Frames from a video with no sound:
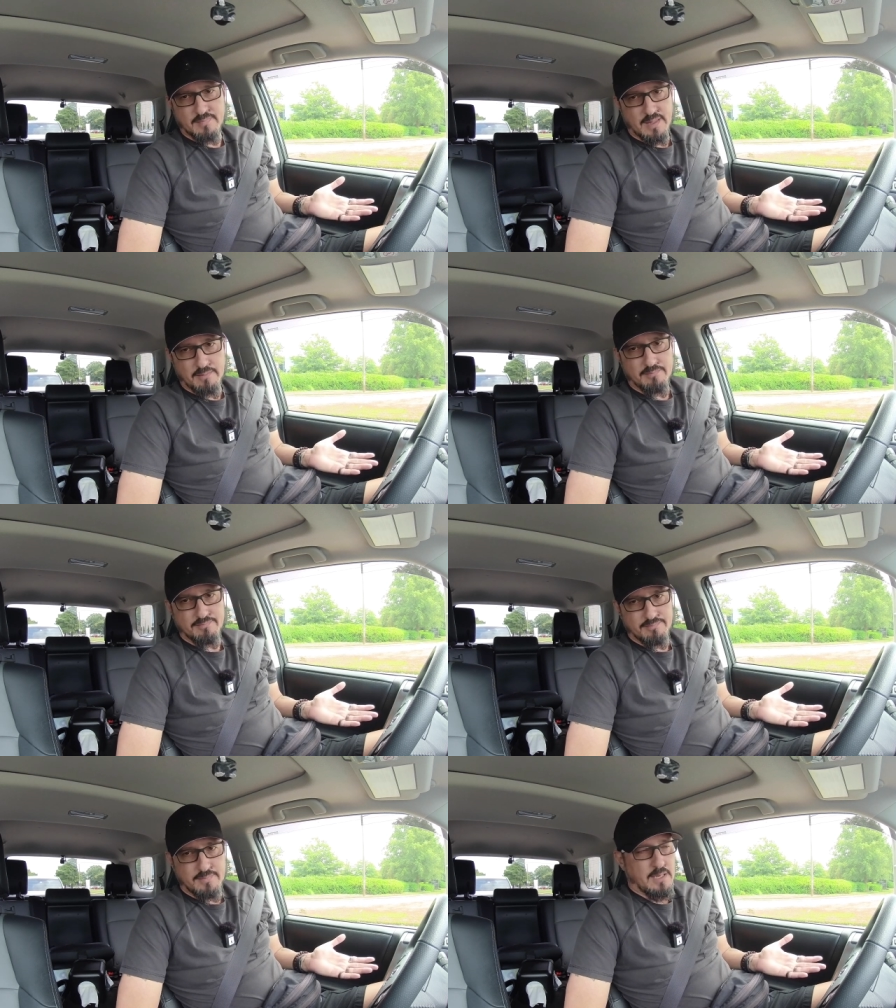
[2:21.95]
like,
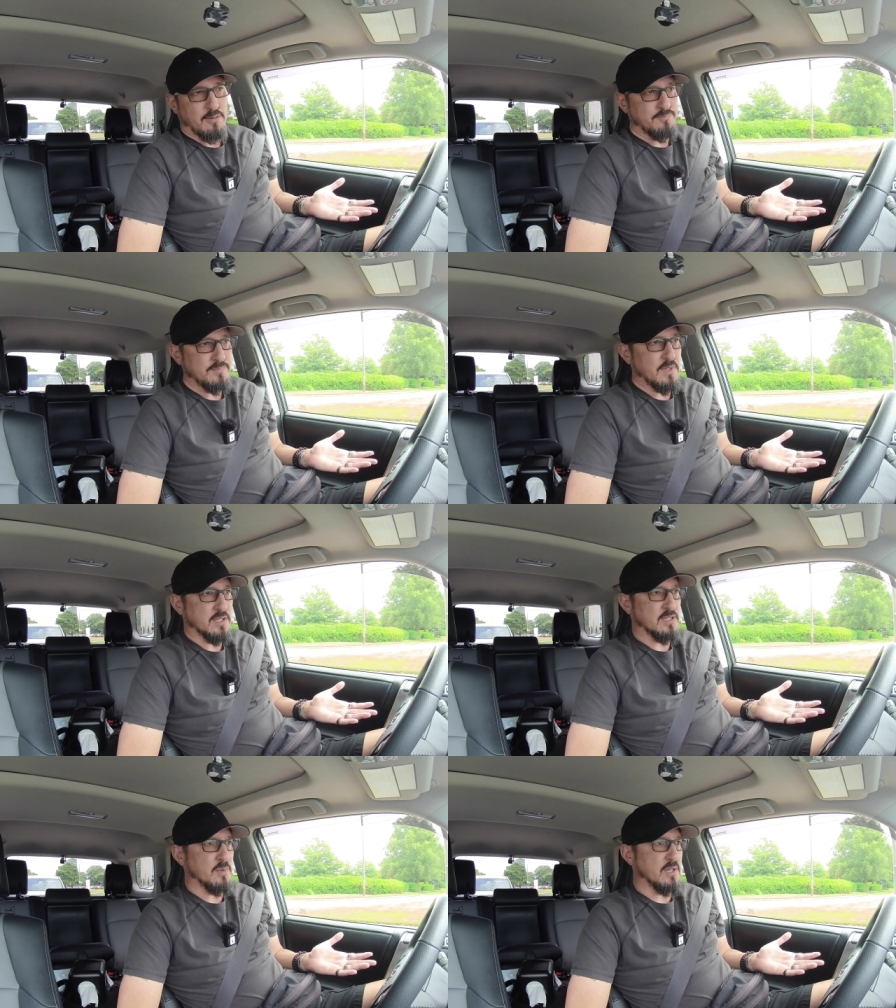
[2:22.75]
you know,
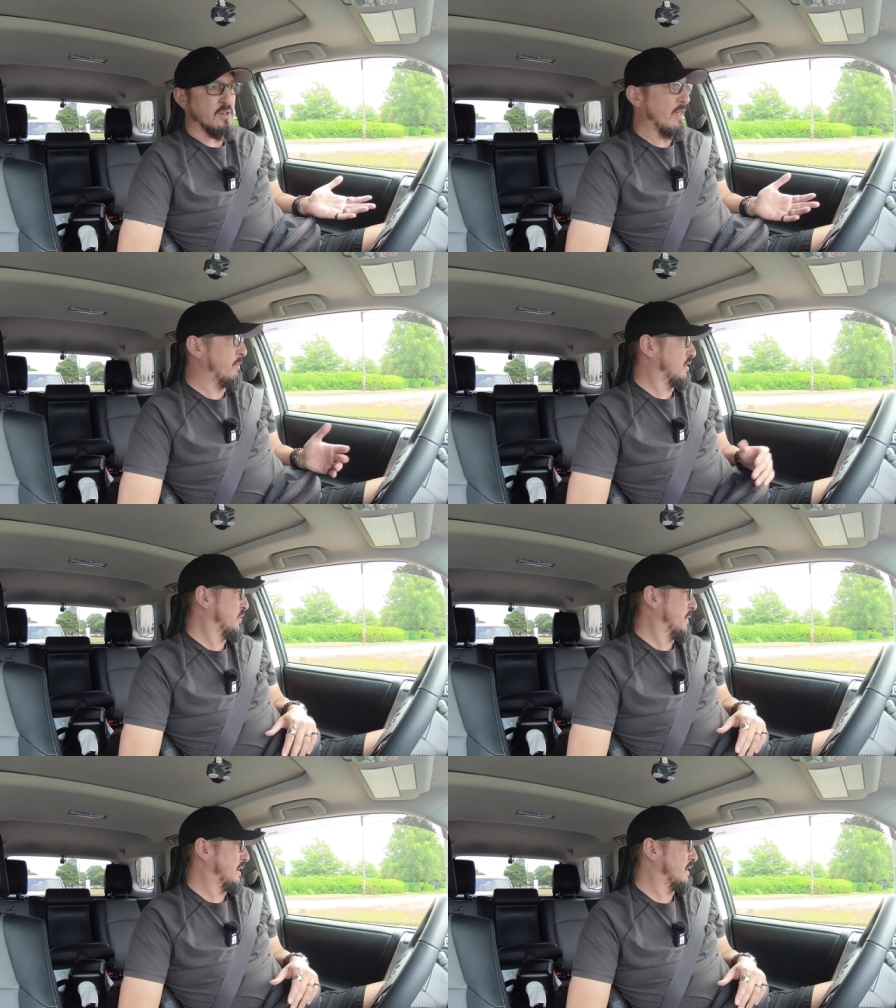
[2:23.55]
there isn't really all that much
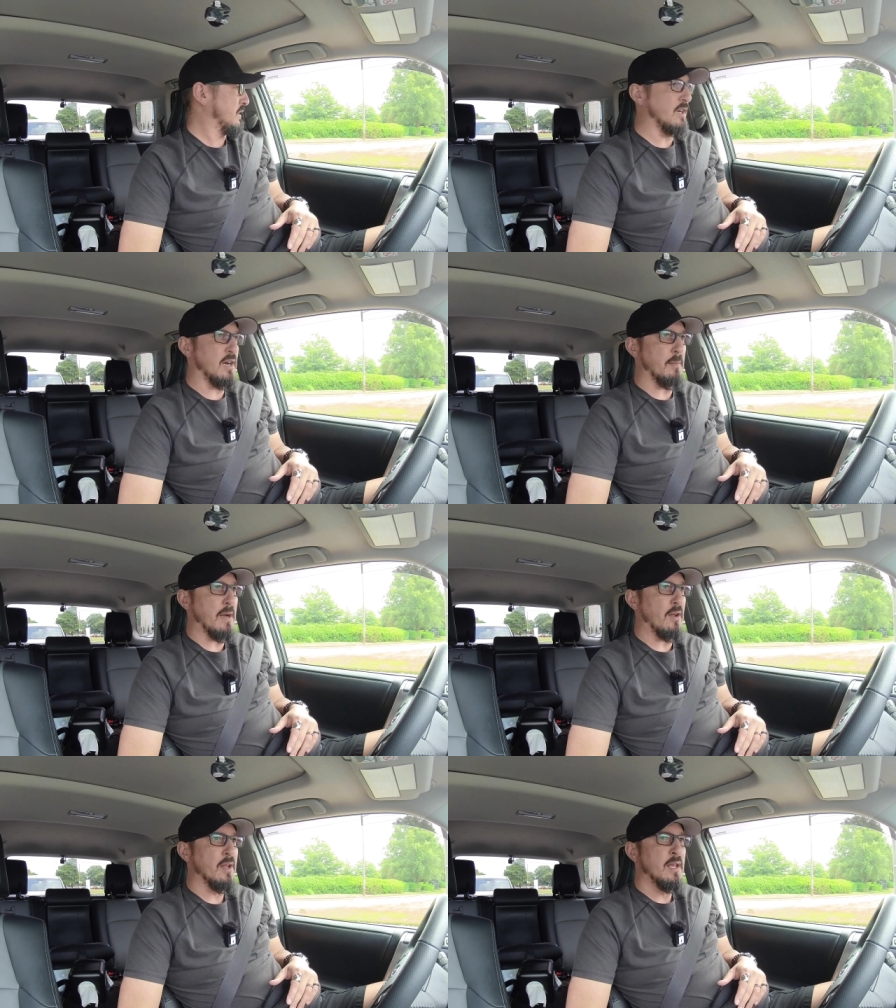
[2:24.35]
for me to, to talk
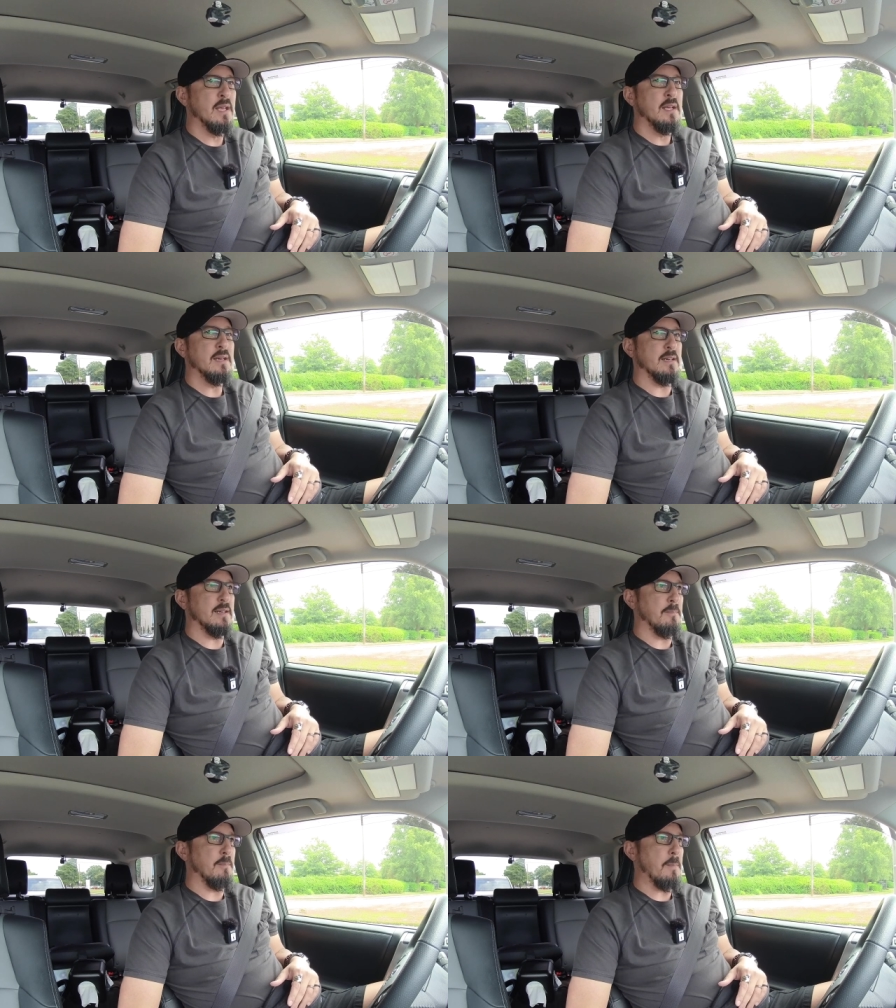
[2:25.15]
about
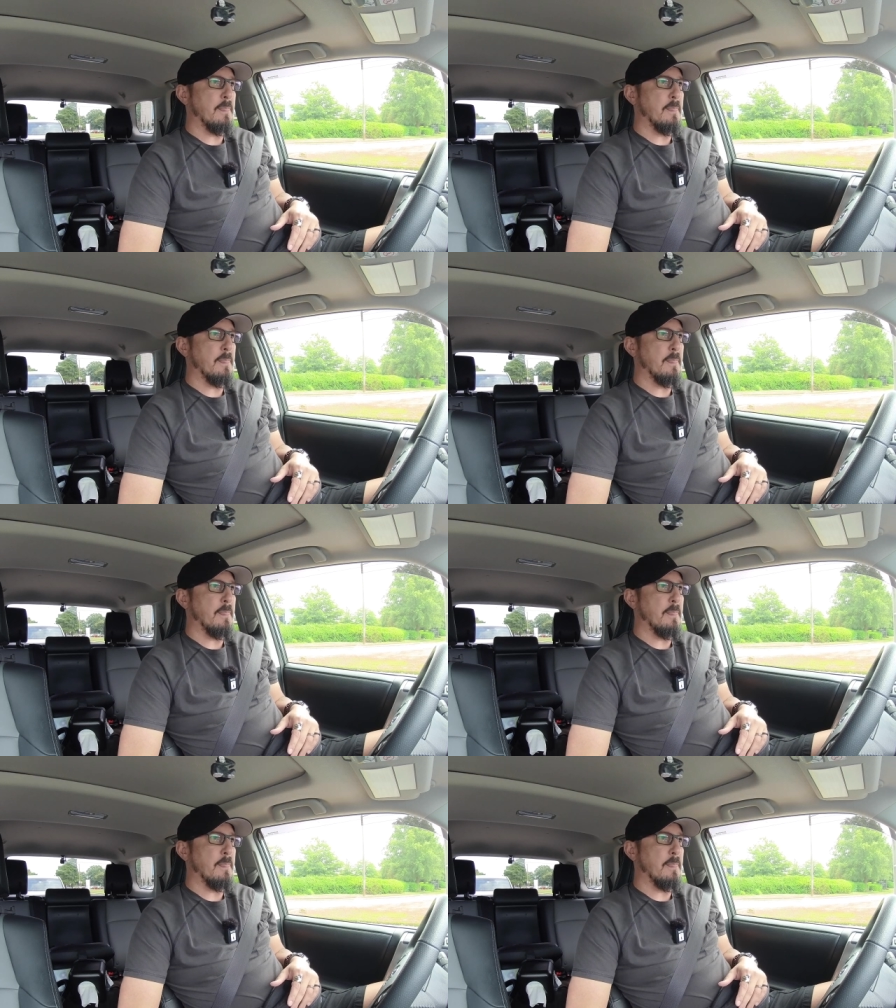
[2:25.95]
uh,